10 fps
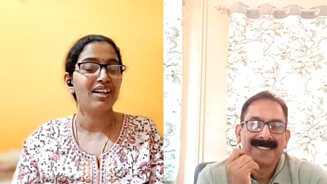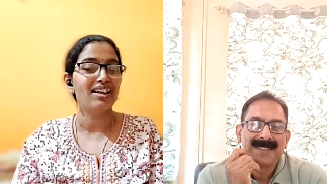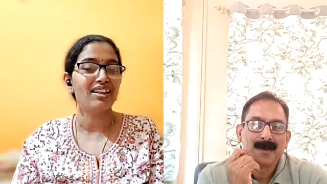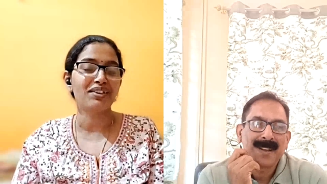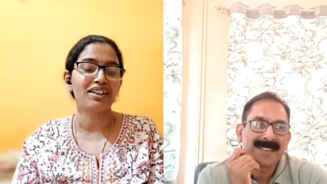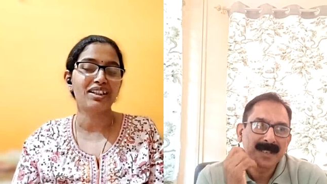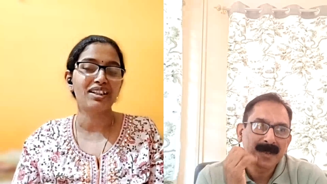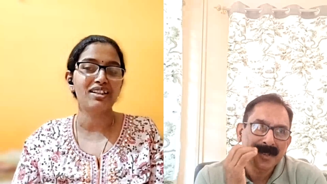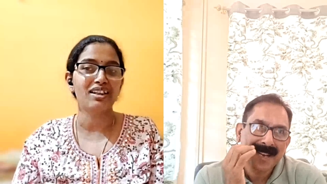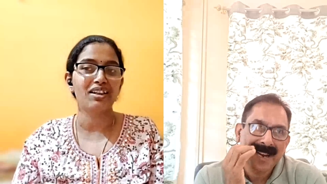Speaker 1: I'll
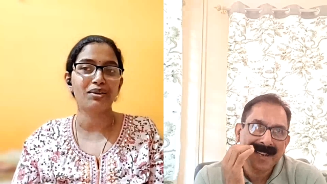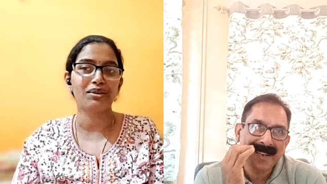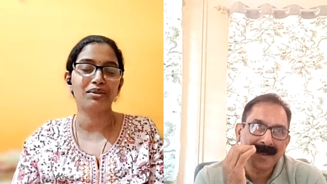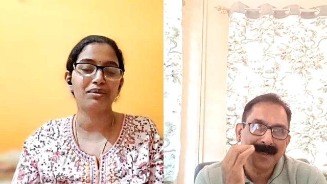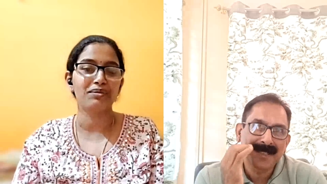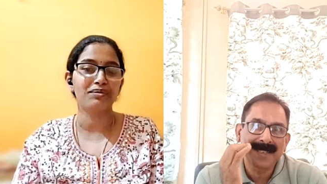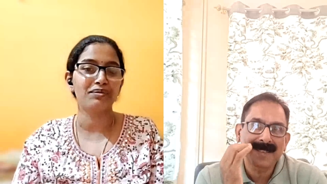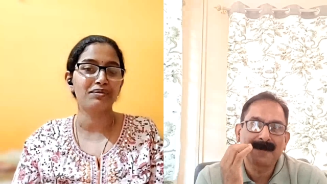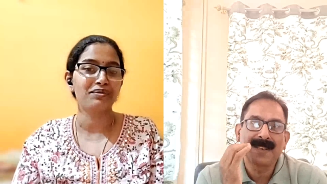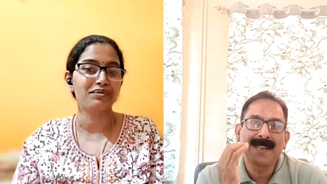definitely check out. You
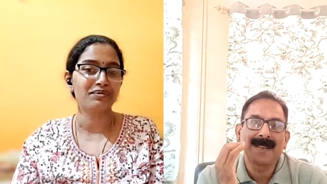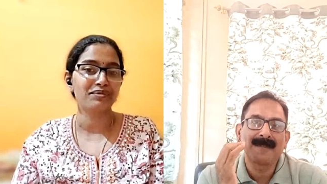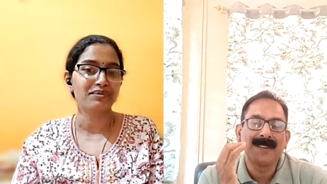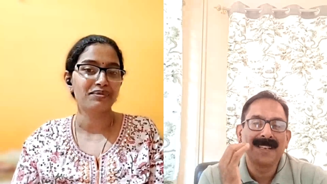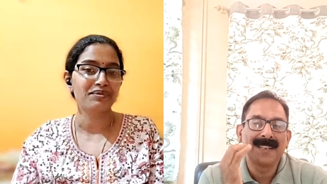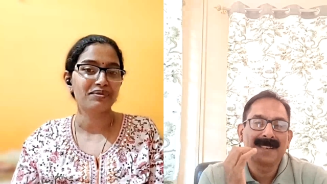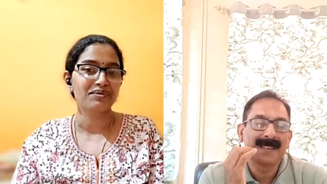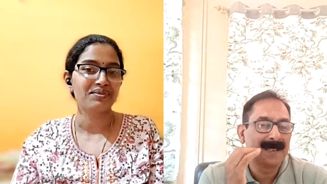just feel like finishing